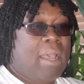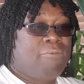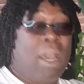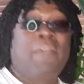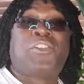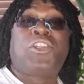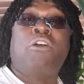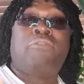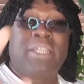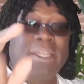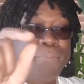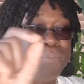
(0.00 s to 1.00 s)
Right,
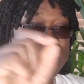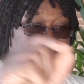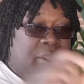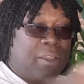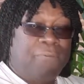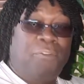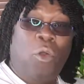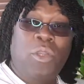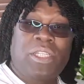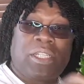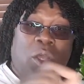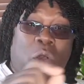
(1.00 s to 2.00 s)
sorry, the
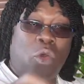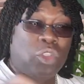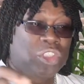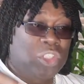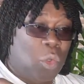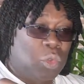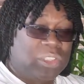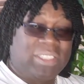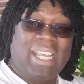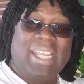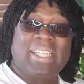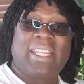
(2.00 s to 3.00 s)
voice also
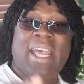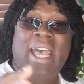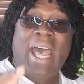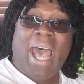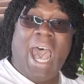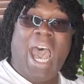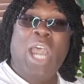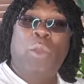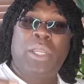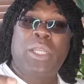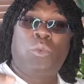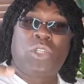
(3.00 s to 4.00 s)
said how
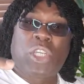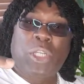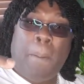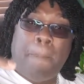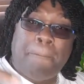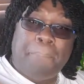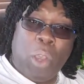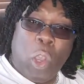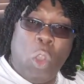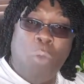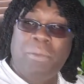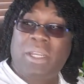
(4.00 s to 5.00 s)
it was going to
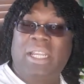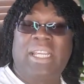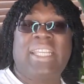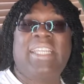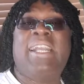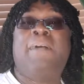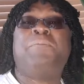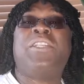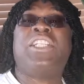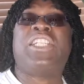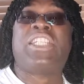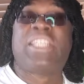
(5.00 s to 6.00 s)
permanently
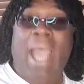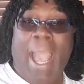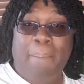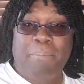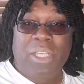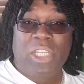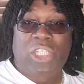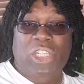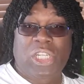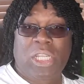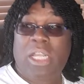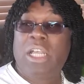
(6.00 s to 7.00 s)

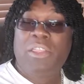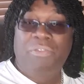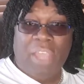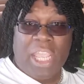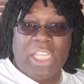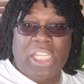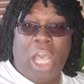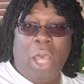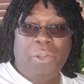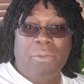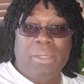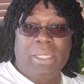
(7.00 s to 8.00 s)
damage the
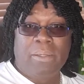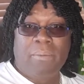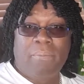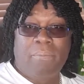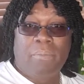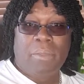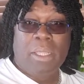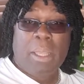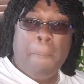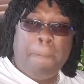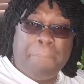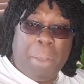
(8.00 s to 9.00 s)
economy.
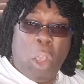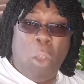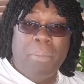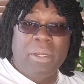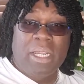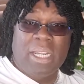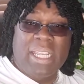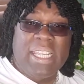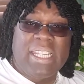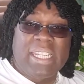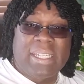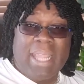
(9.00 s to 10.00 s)

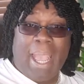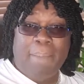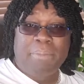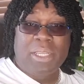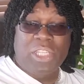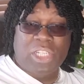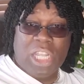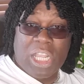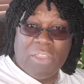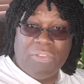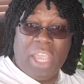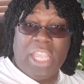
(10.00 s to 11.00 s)
Permanently damage
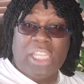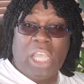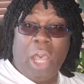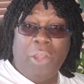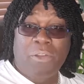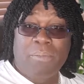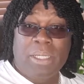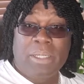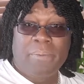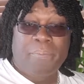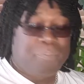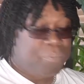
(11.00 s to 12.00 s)
the economy.
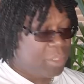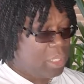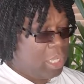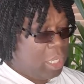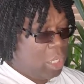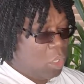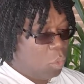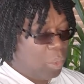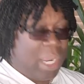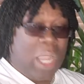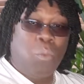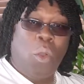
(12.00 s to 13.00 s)

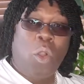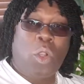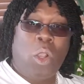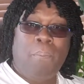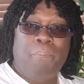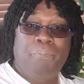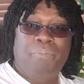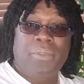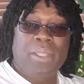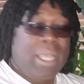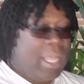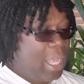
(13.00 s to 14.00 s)
When I woke up
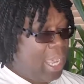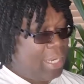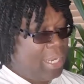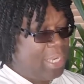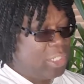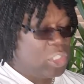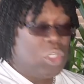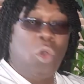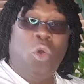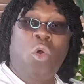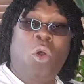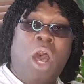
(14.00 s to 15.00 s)
and I
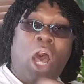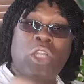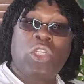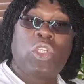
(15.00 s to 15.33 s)
saw on